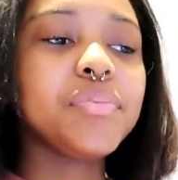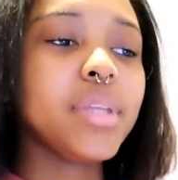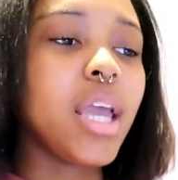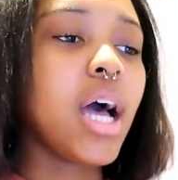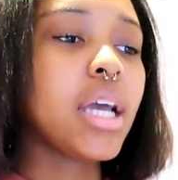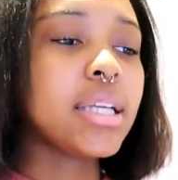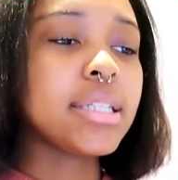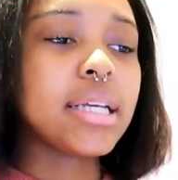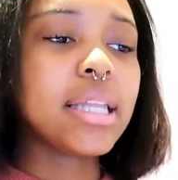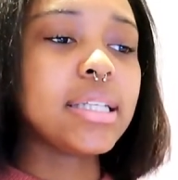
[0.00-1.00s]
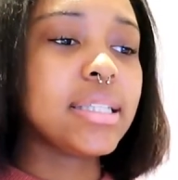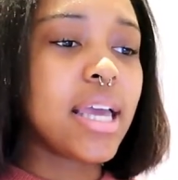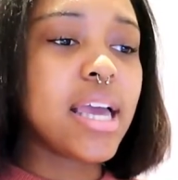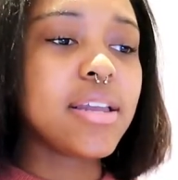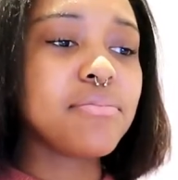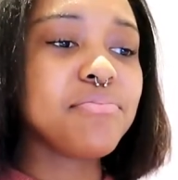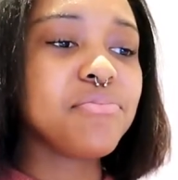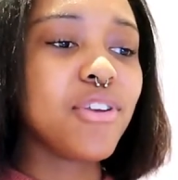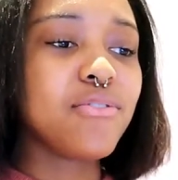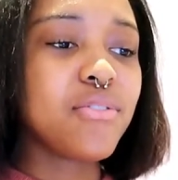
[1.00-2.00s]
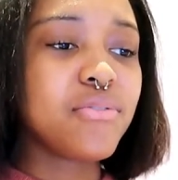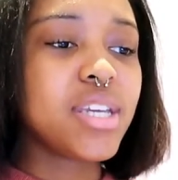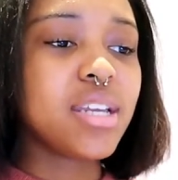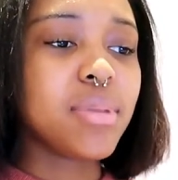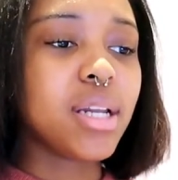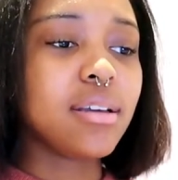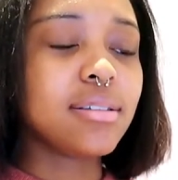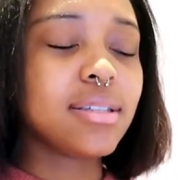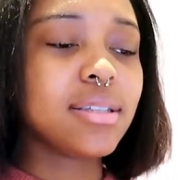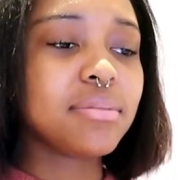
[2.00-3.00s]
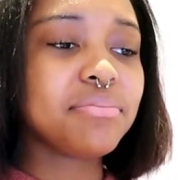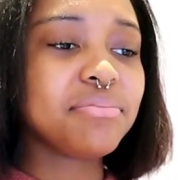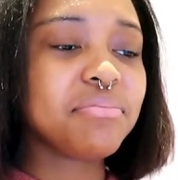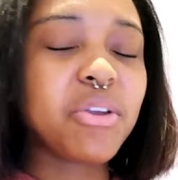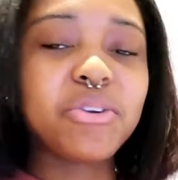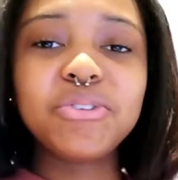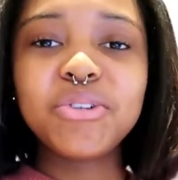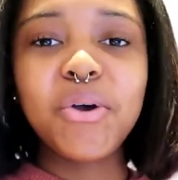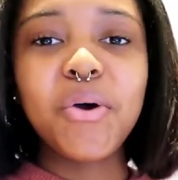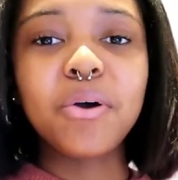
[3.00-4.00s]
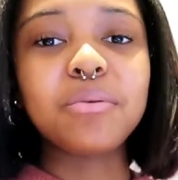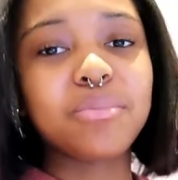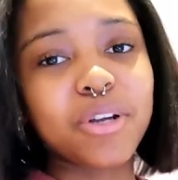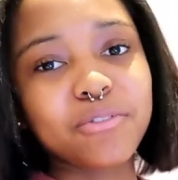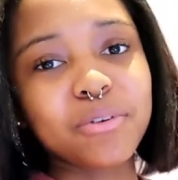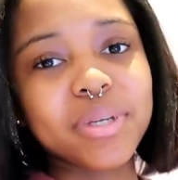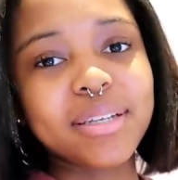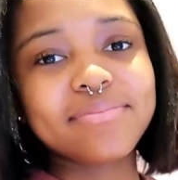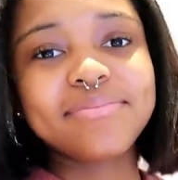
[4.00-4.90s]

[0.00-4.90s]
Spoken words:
Yeah, it can take like 10, 15 minutes. So pray for me.